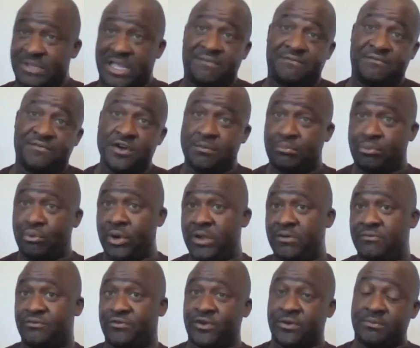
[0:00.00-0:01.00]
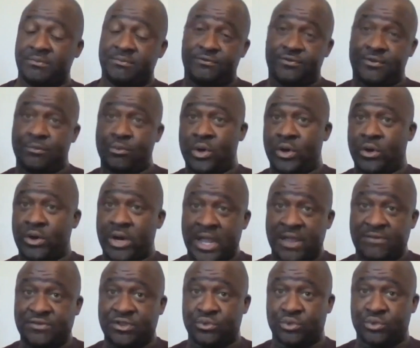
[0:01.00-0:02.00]
footprint from Winter
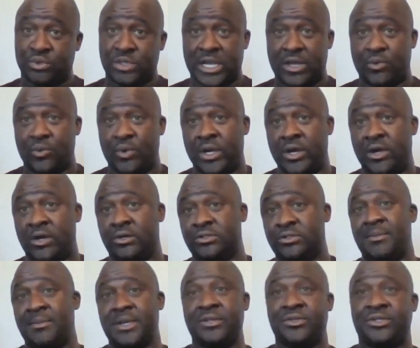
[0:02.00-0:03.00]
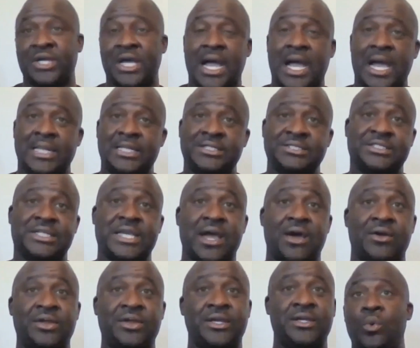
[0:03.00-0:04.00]
Haven through Lake Wells into Highlands
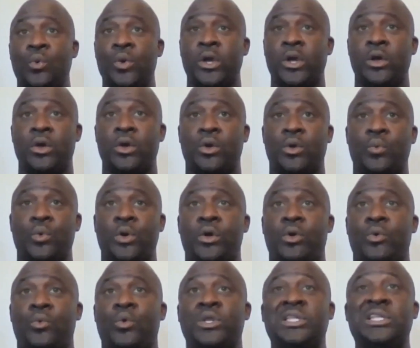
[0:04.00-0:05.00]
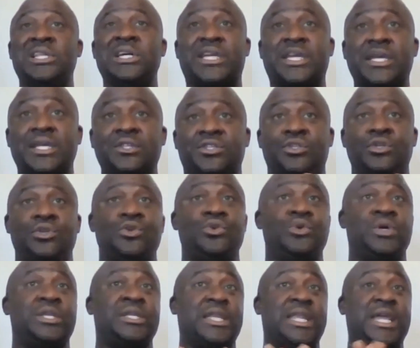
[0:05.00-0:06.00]
County. We're looking
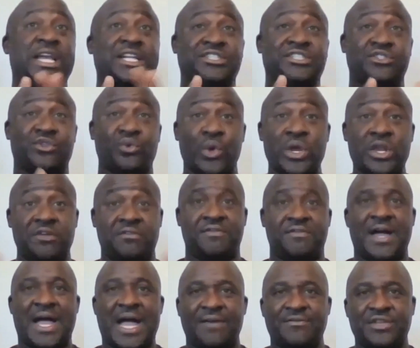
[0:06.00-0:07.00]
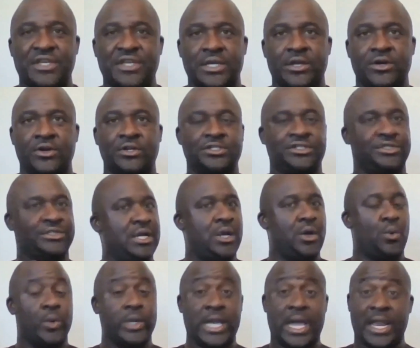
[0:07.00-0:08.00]
to, in the next 3 to 5 years,
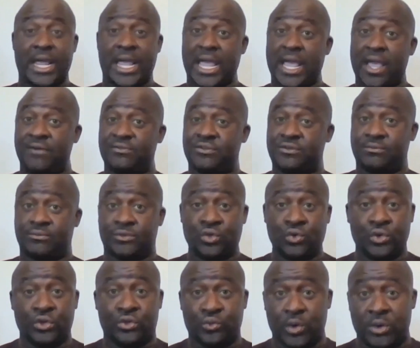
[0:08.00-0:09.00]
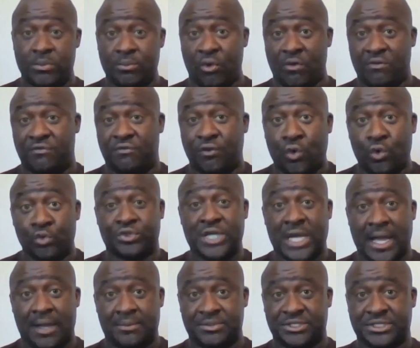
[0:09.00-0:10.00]
we got to have 2 or 3 more
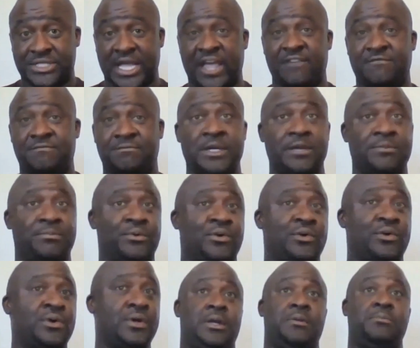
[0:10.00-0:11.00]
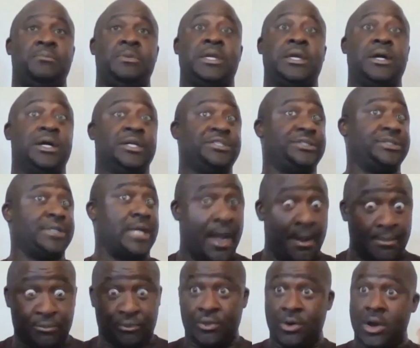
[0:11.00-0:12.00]
full-time staff people, because
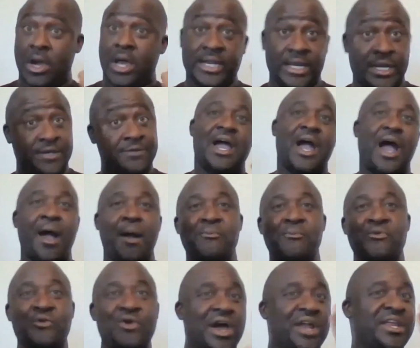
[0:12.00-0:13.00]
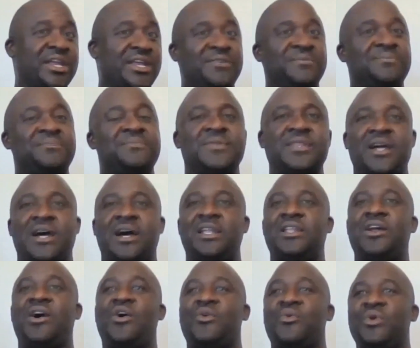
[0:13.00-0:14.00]
I'm running
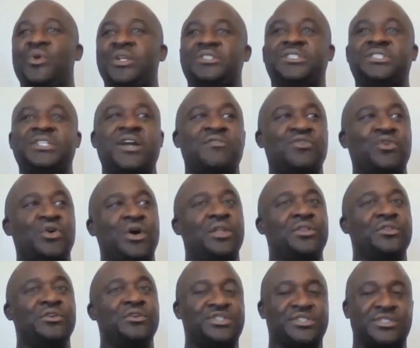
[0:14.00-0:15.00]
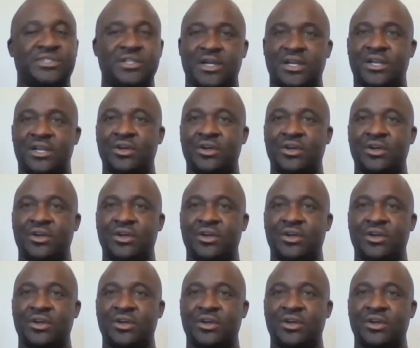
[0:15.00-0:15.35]
along with several others. Of